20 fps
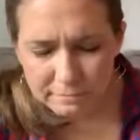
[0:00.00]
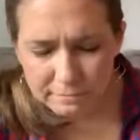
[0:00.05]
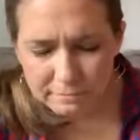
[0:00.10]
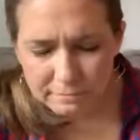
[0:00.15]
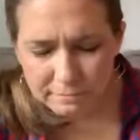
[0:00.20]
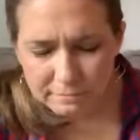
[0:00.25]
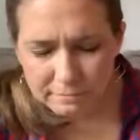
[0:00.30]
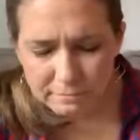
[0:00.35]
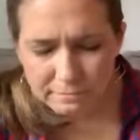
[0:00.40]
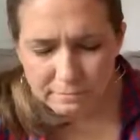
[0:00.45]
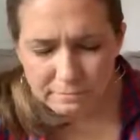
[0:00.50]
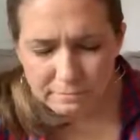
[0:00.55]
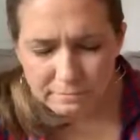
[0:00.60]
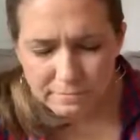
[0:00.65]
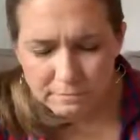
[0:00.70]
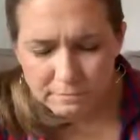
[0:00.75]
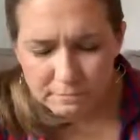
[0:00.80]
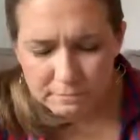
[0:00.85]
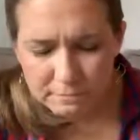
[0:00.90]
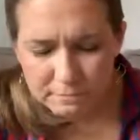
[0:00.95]

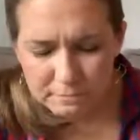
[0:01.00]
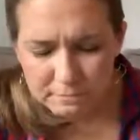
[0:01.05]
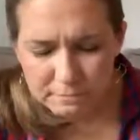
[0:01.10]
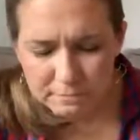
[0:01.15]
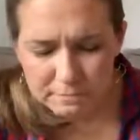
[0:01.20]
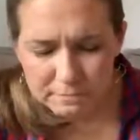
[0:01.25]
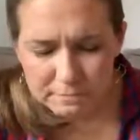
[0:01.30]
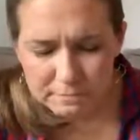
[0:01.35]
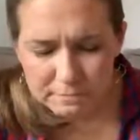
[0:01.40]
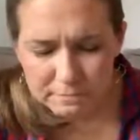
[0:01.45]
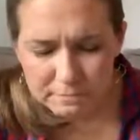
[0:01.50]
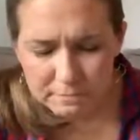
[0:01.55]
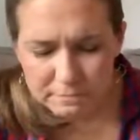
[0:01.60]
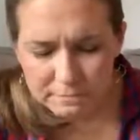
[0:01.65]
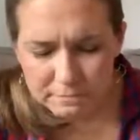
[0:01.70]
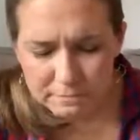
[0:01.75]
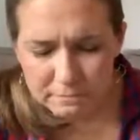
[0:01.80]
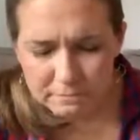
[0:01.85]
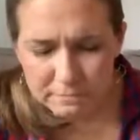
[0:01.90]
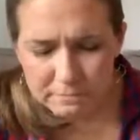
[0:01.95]

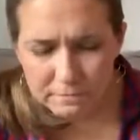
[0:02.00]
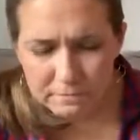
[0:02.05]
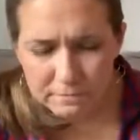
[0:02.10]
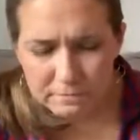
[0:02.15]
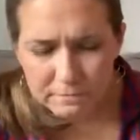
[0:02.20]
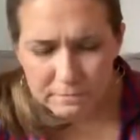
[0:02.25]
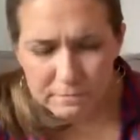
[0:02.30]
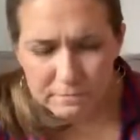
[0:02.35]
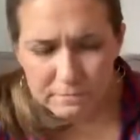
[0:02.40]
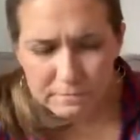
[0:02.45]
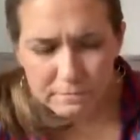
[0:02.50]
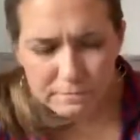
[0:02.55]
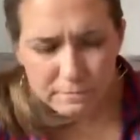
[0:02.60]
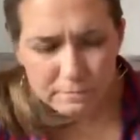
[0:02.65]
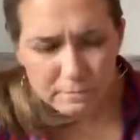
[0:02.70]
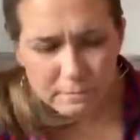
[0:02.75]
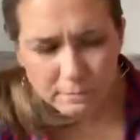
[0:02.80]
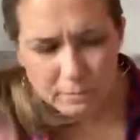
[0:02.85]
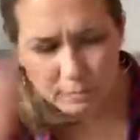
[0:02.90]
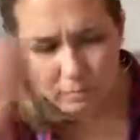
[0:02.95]

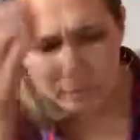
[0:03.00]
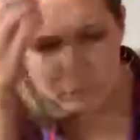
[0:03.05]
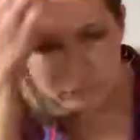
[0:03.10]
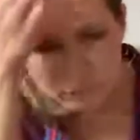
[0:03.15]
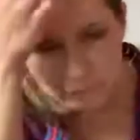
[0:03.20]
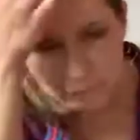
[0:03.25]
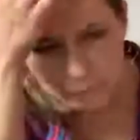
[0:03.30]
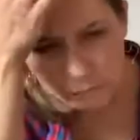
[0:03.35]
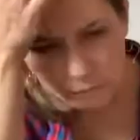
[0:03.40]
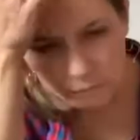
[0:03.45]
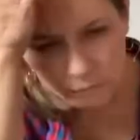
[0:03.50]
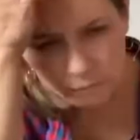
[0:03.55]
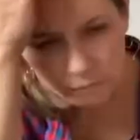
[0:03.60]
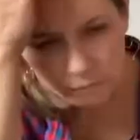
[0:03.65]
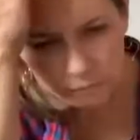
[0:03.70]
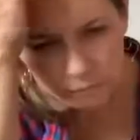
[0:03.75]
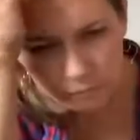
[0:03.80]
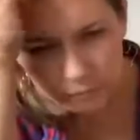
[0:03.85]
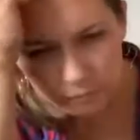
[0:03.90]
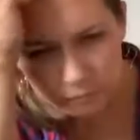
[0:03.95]

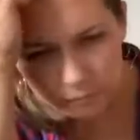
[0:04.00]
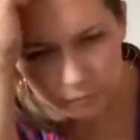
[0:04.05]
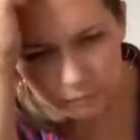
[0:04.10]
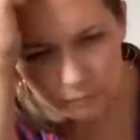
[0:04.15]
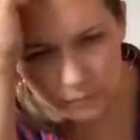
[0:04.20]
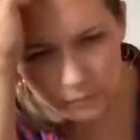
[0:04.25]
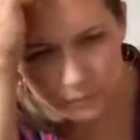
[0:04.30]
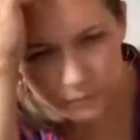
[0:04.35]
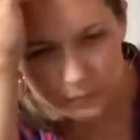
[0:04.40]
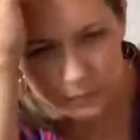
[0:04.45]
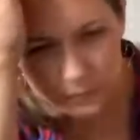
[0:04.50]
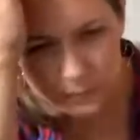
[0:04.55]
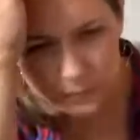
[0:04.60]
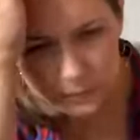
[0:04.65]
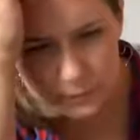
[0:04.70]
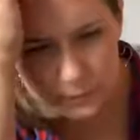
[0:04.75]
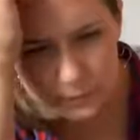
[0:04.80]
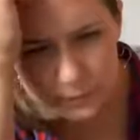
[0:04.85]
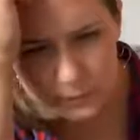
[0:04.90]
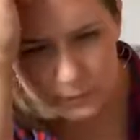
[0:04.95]

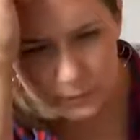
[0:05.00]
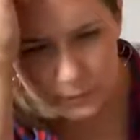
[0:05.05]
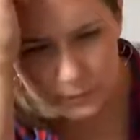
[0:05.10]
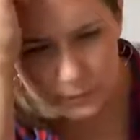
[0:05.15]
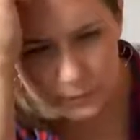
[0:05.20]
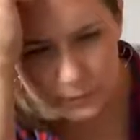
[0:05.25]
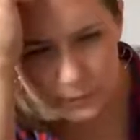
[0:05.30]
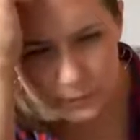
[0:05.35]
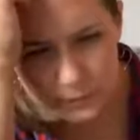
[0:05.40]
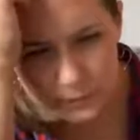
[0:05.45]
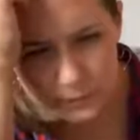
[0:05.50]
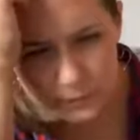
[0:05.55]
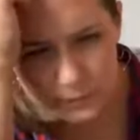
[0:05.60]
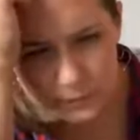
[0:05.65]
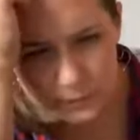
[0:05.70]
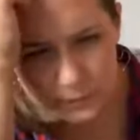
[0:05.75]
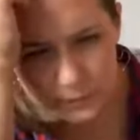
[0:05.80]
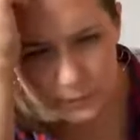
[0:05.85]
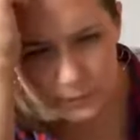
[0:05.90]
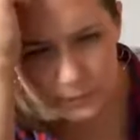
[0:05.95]

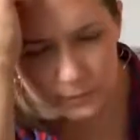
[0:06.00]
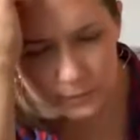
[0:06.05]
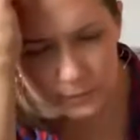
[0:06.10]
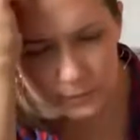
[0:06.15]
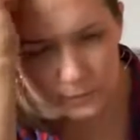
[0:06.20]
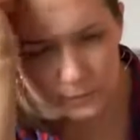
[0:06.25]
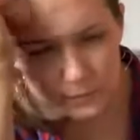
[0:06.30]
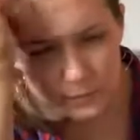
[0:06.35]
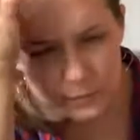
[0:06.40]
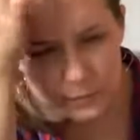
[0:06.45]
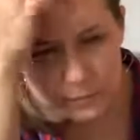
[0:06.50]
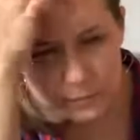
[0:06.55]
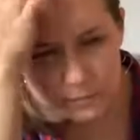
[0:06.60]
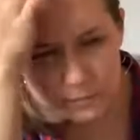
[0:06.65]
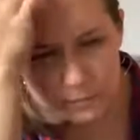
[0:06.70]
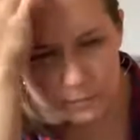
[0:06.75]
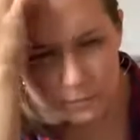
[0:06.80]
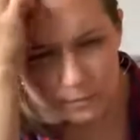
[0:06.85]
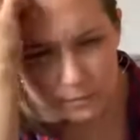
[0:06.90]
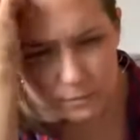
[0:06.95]

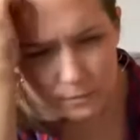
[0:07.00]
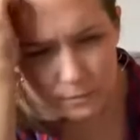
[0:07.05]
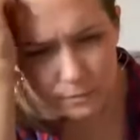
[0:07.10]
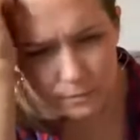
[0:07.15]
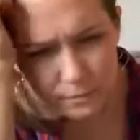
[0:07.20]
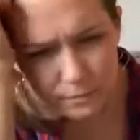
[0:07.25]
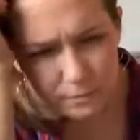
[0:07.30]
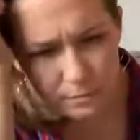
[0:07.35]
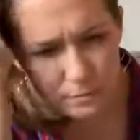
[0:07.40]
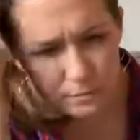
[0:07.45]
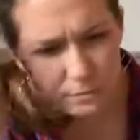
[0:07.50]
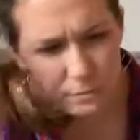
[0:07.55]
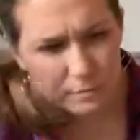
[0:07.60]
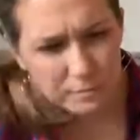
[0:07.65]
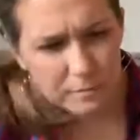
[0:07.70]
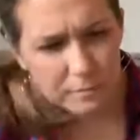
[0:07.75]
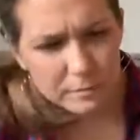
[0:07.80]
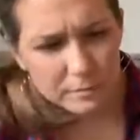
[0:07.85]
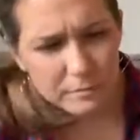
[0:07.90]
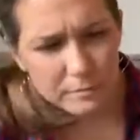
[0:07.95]
No words are spoken by the person on screen.